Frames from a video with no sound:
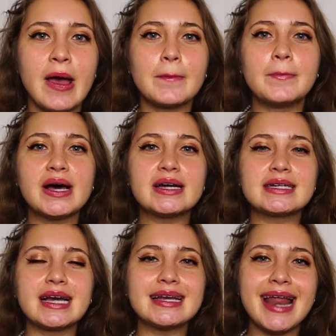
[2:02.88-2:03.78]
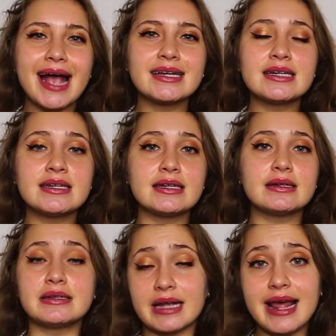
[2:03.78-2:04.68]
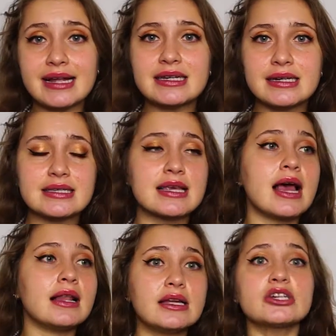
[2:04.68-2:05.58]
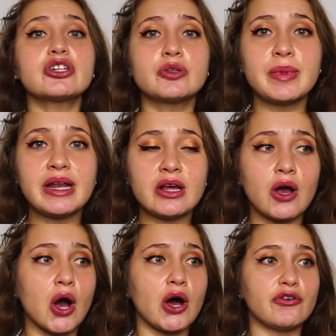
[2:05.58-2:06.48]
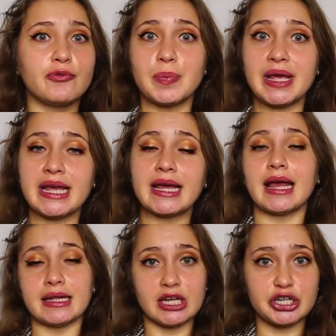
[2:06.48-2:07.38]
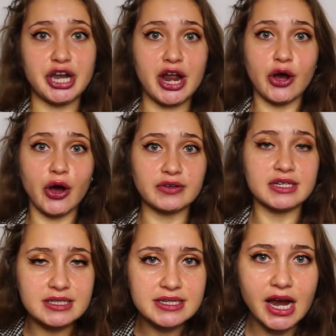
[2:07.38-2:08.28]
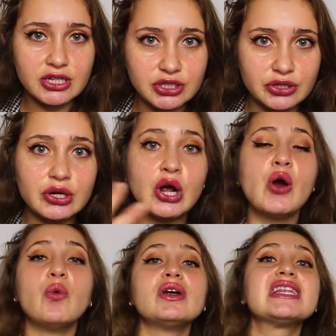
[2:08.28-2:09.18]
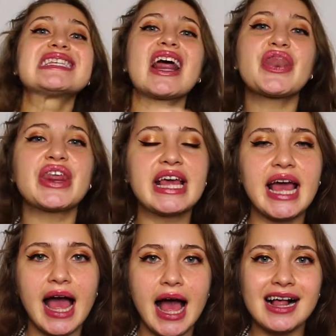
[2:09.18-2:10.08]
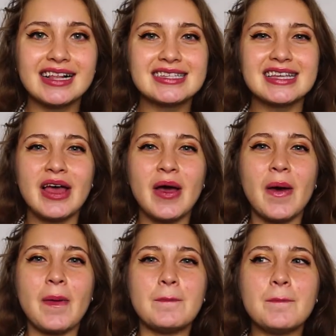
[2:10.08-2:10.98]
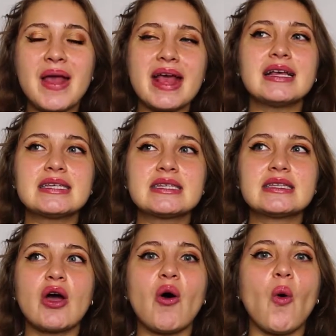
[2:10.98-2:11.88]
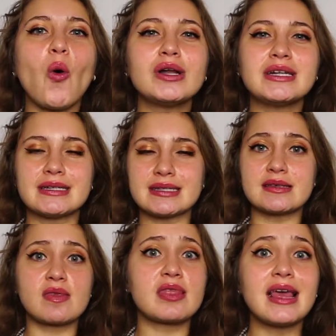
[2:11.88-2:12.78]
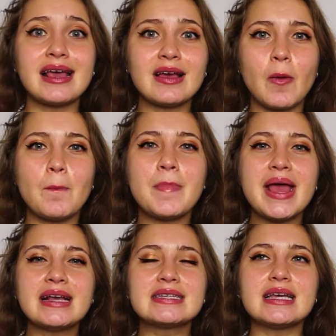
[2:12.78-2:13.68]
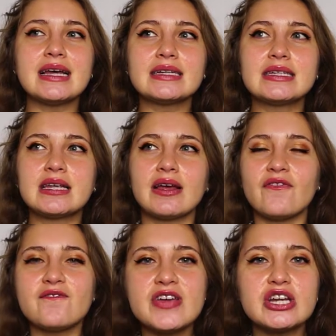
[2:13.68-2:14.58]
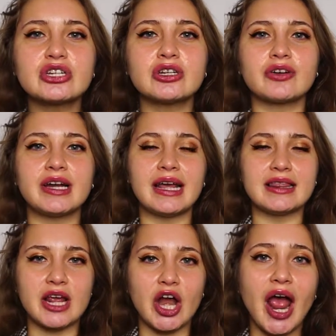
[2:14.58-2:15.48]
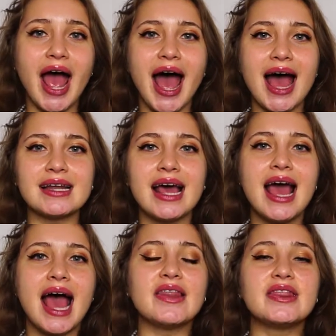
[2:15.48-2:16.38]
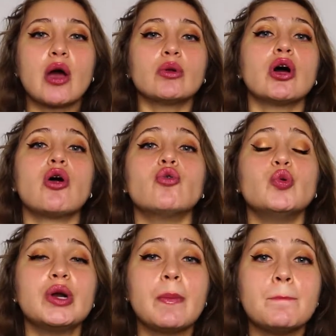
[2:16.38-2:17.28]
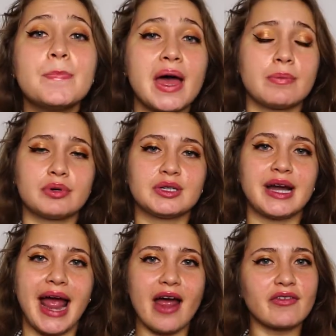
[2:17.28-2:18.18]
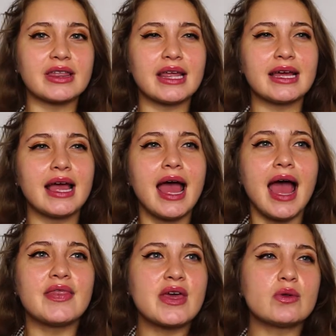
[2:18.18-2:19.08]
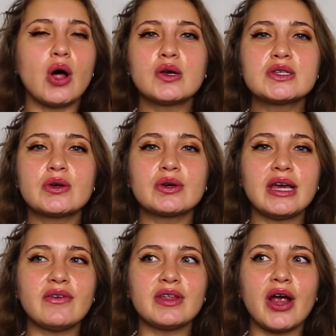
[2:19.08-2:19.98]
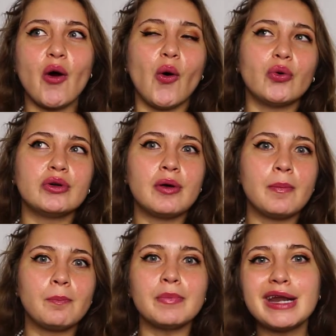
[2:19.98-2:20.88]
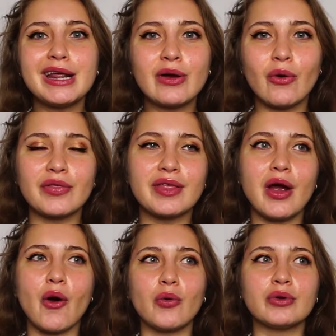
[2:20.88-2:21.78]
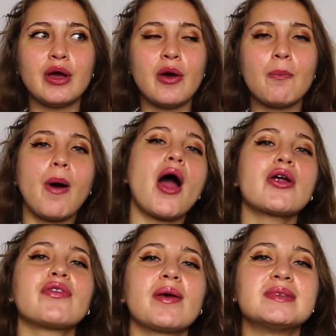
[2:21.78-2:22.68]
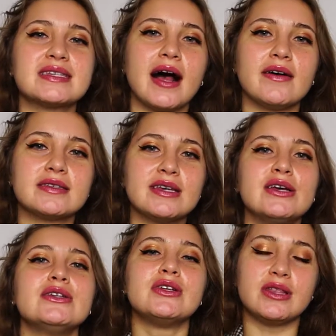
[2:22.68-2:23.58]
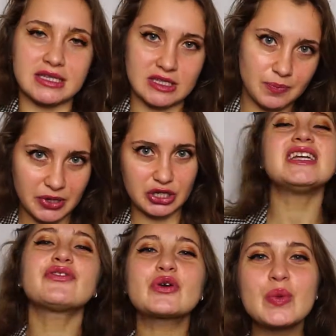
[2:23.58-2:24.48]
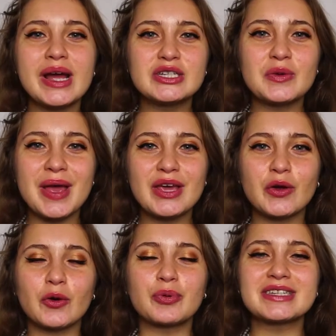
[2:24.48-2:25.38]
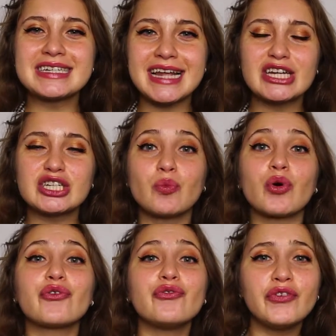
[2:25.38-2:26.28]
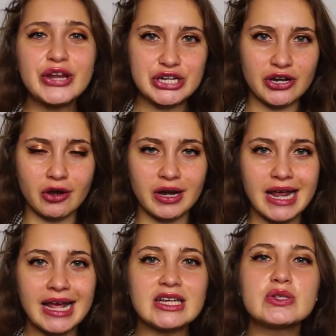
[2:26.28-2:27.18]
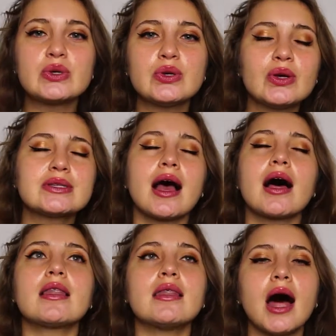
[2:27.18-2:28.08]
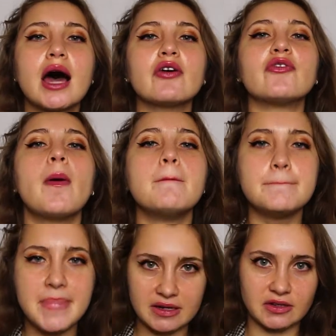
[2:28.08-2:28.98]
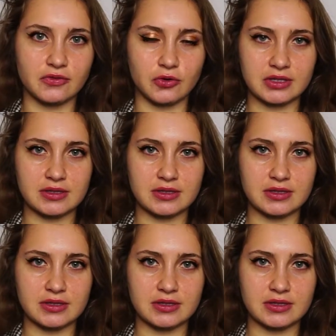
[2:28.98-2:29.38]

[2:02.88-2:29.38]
but connecting this literal meaning of being in the shadow of the statue with something else makes the audience think, makes it visionary in their head, and they will remember everything, and they will also give their own meaning or their own part of themselves to this speech. A different way to make your presentation more visionary is to use a lot of metaphors.